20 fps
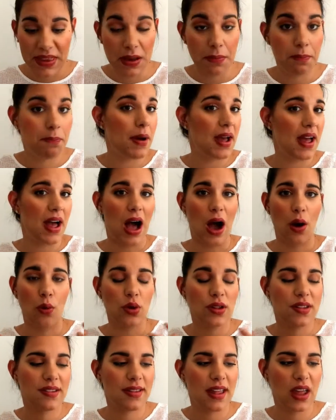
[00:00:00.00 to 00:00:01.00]
the be I
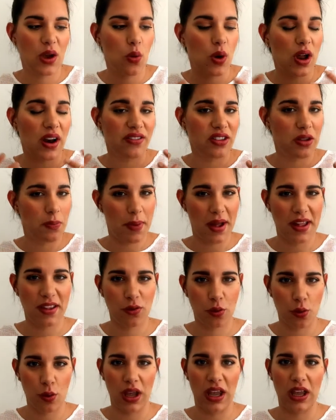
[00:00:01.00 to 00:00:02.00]
would say one of the
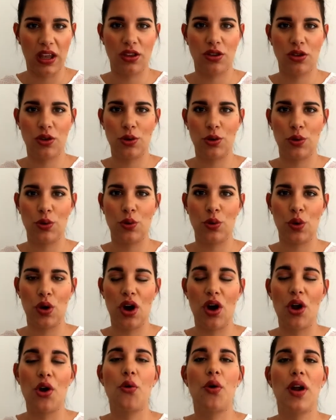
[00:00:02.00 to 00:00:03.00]
best way
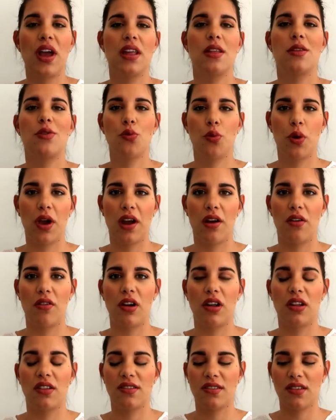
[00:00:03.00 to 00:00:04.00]
to raise
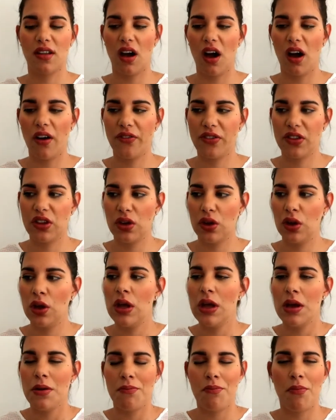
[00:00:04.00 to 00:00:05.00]
awareness of
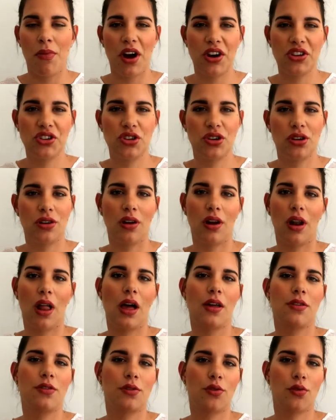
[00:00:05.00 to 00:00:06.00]
the
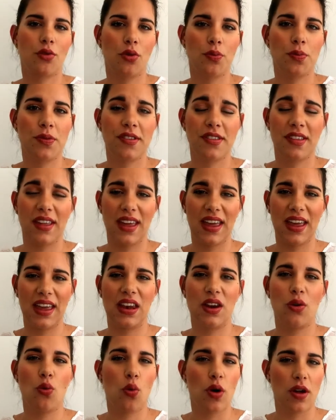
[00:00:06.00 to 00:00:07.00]
marginalized groups
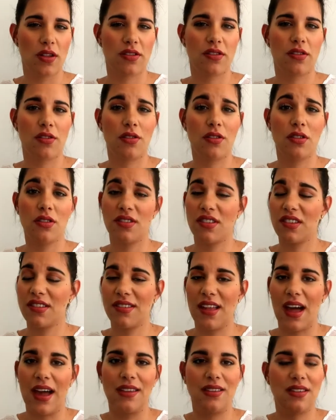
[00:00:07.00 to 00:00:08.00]
in Western
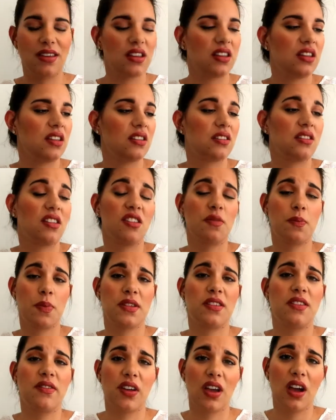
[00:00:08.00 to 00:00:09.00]
society in this
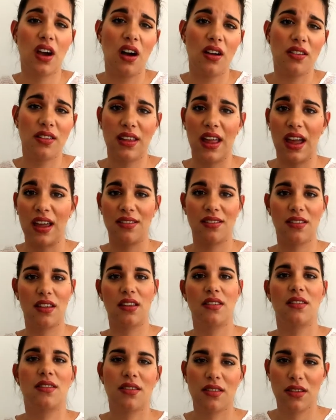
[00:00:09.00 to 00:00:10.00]
specific context
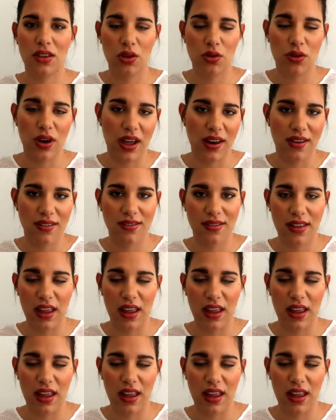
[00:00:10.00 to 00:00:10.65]
is United